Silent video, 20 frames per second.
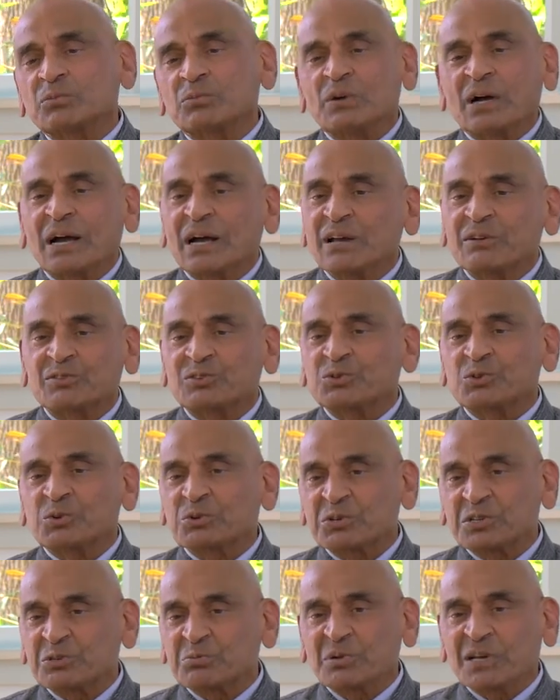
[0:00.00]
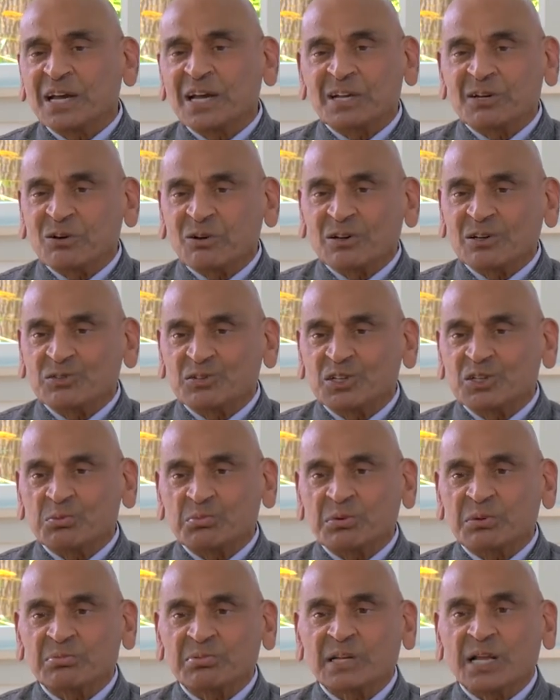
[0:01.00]
I have stories behind all of these
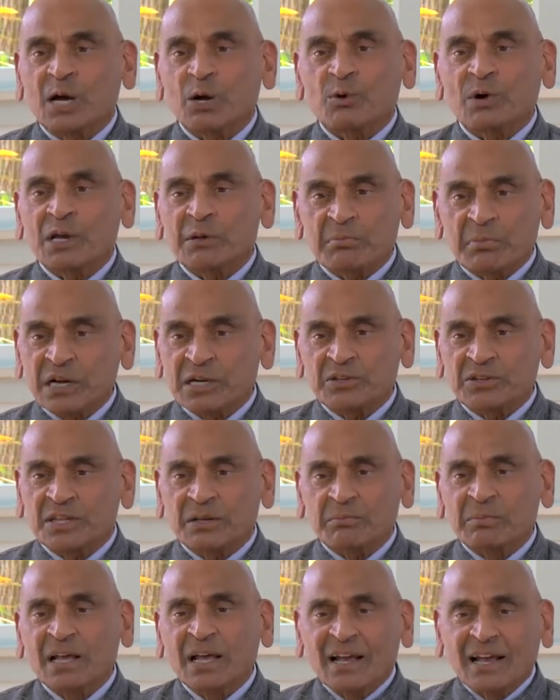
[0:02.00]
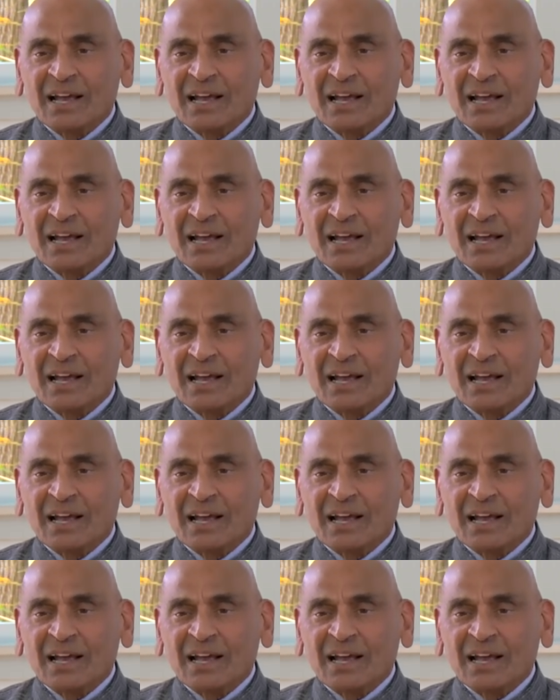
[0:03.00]
people, how I met them.